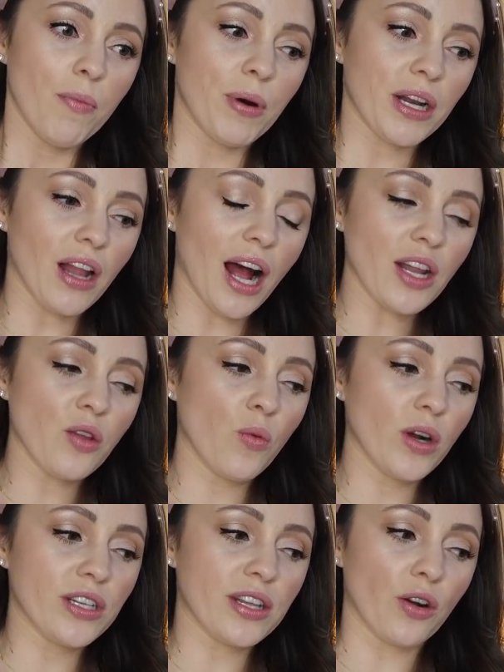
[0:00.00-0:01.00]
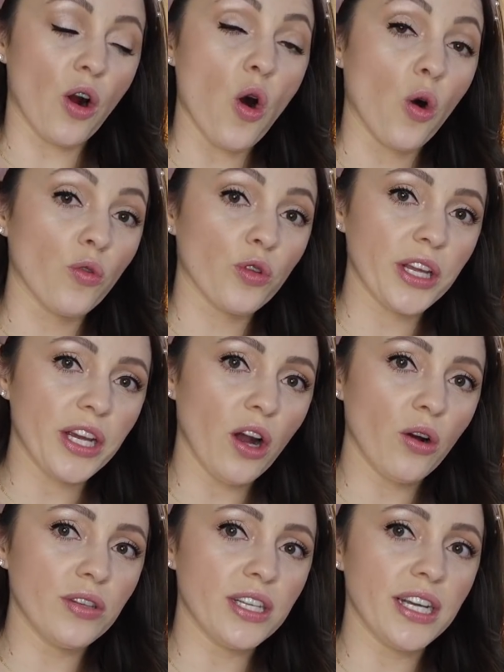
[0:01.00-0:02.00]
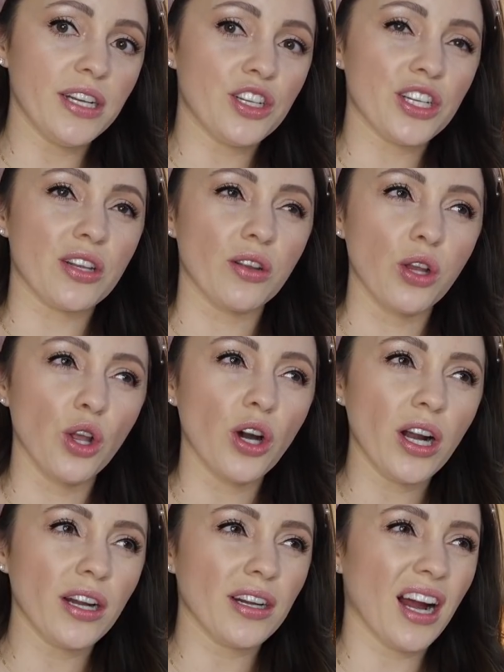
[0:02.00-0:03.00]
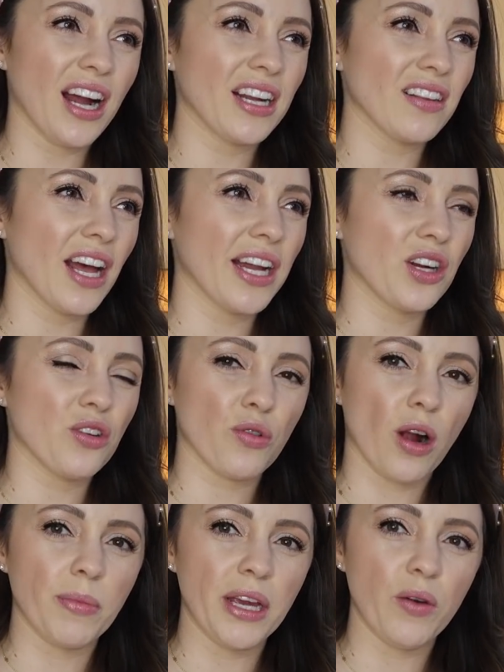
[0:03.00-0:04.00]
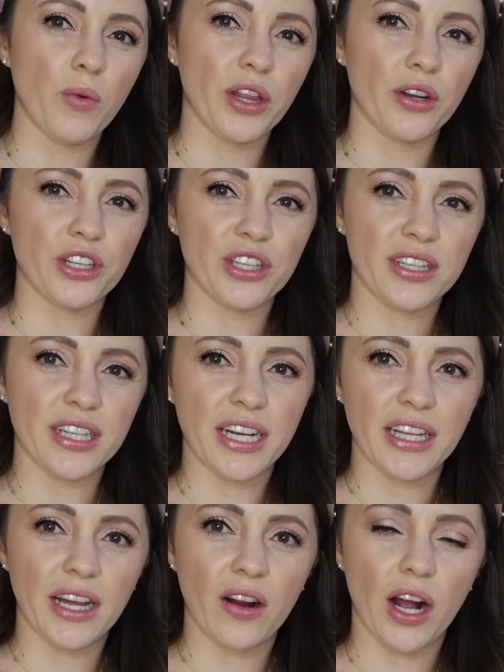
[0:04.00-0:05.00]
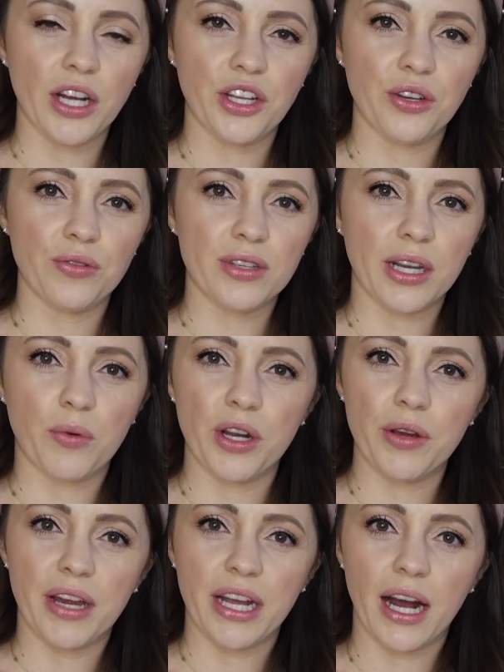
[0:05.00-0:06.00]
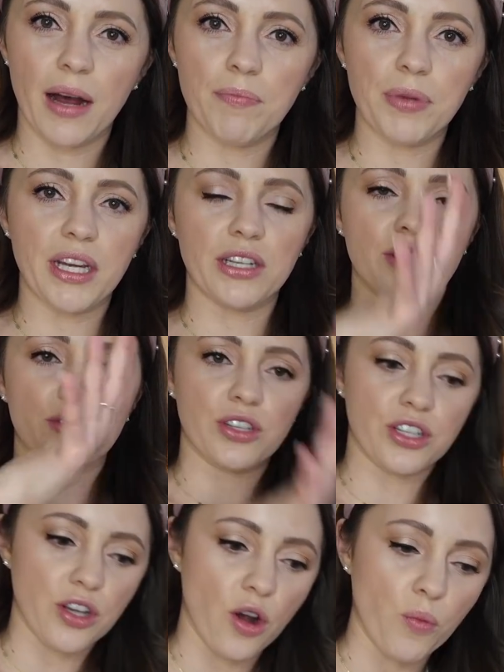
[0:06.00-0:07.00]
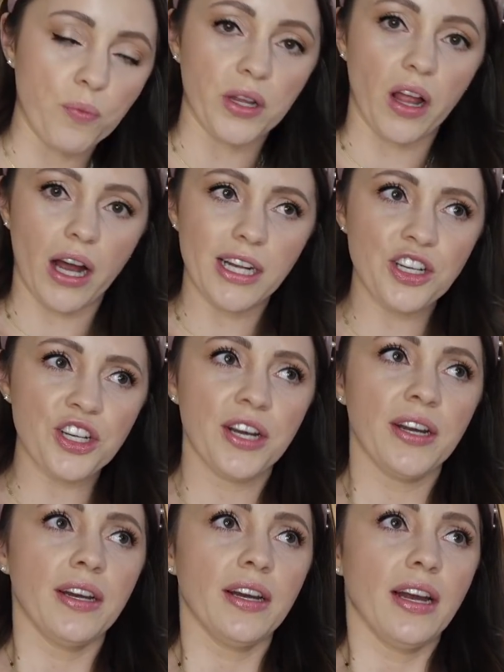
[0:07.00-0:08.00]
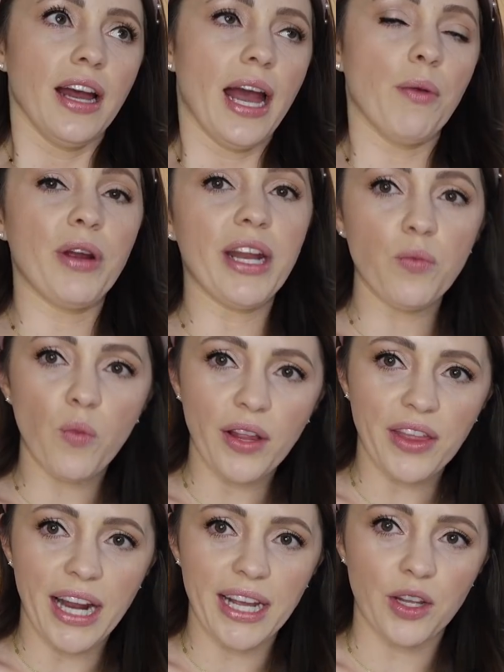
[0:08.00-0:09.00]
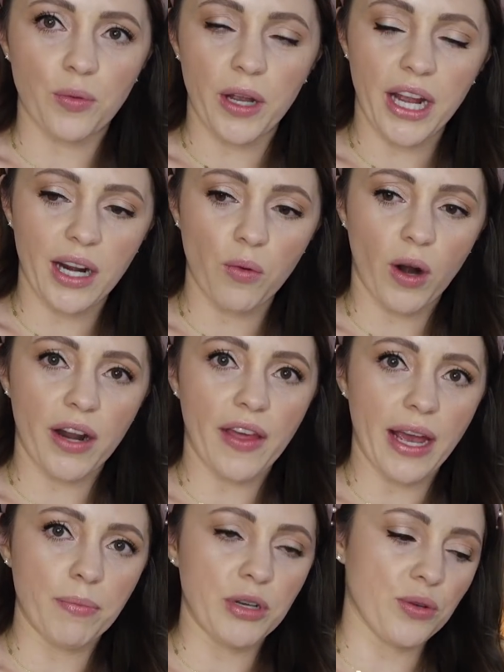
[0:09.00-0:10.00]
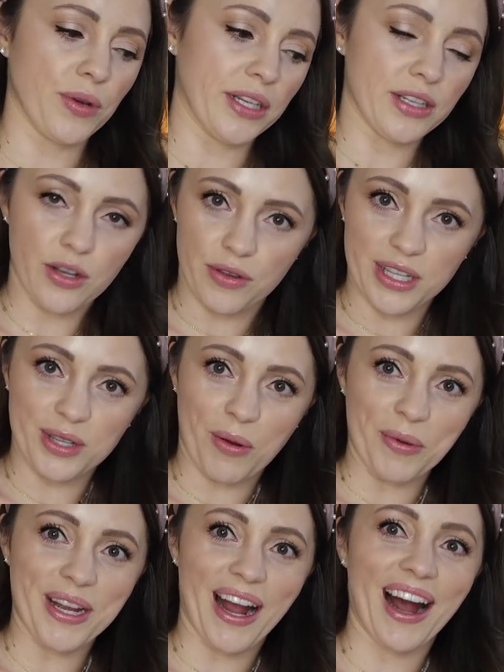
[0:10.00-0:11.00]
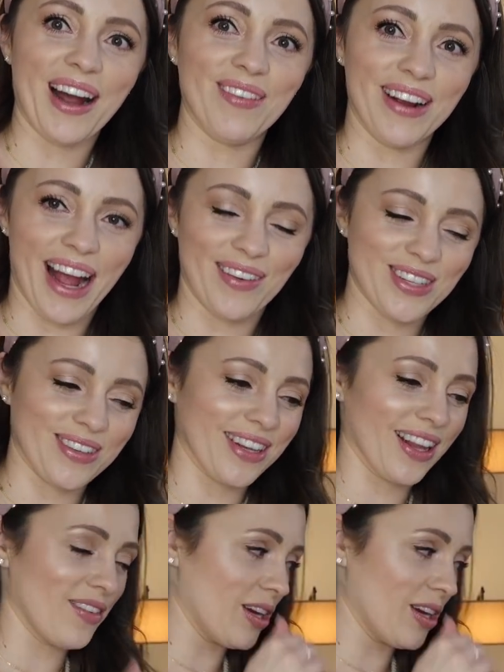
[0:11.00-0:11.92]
but a lot of the ones that are overly cozy just look kind of like crummy when they're just sitting there unused, like when you get up, because they're so plush. And we didn't want that either. We kind of wanted that in between. So this is what we got. We absolutely love